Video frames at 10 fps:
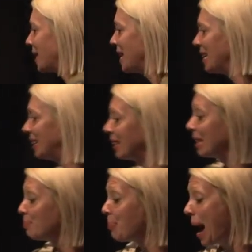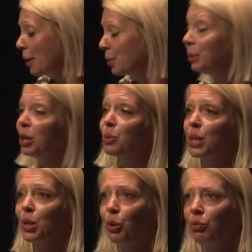that empower, we don't
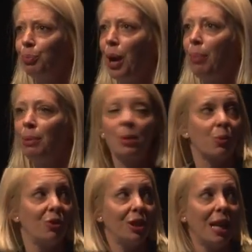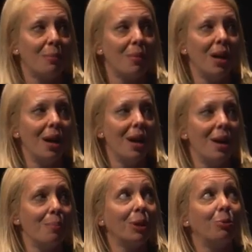solve problems for them,
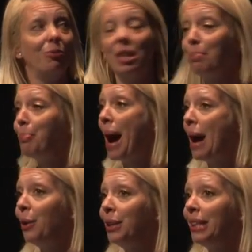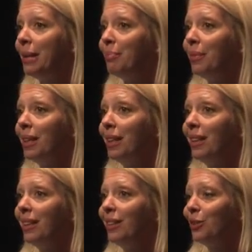but we empower them
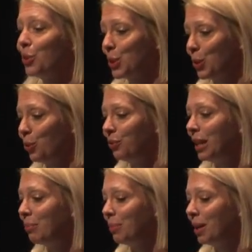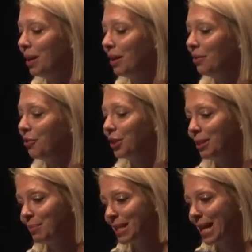to solve them for
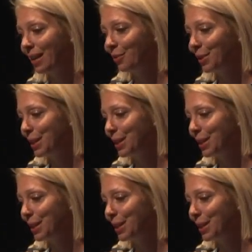themselves.